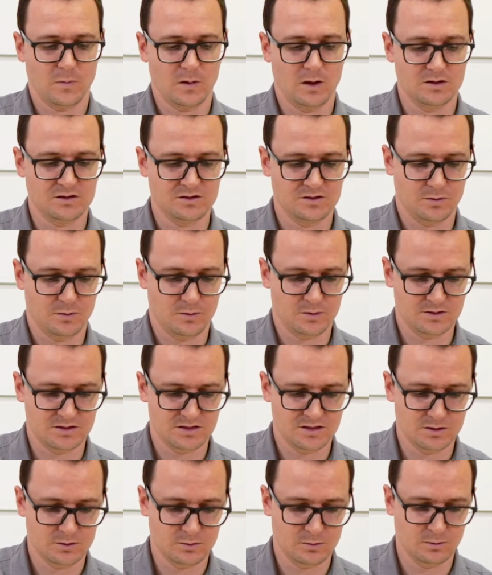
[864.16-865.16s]
So we're
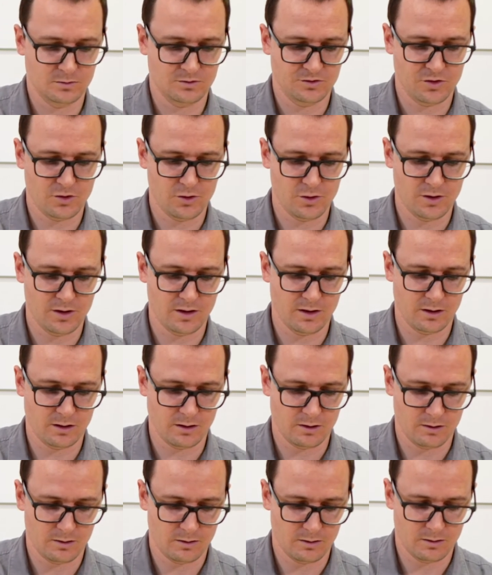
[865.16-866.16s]
still
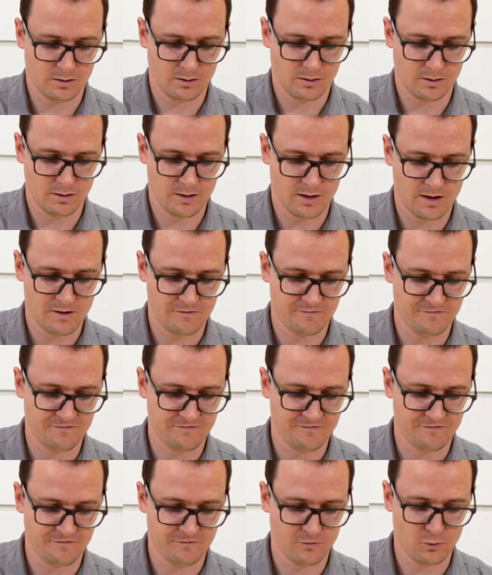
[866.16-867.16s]
turning our
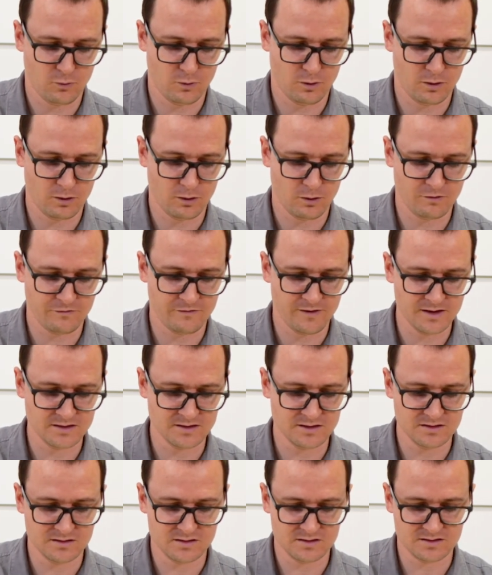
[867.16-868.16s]
4 clock
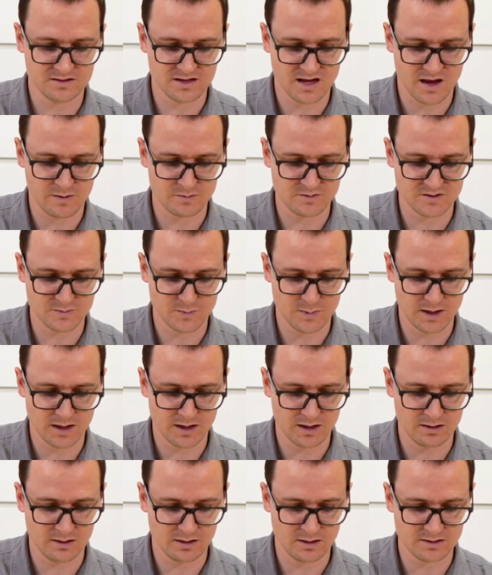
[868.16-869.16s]
faces, the same
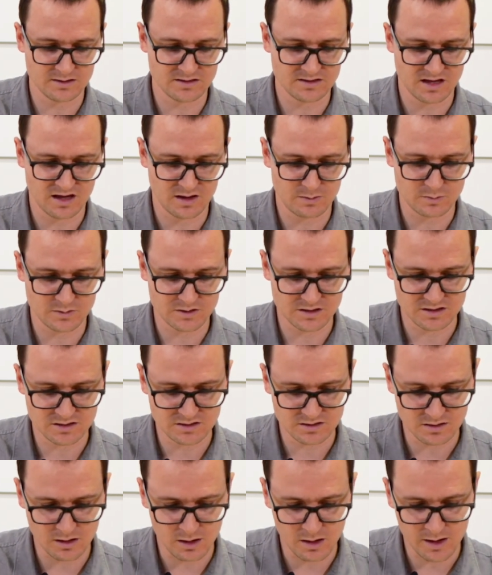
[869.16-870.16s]
speed and the same
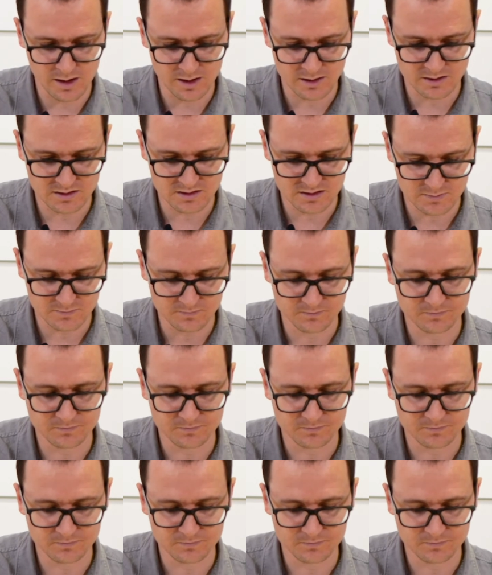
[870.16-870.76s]
sides.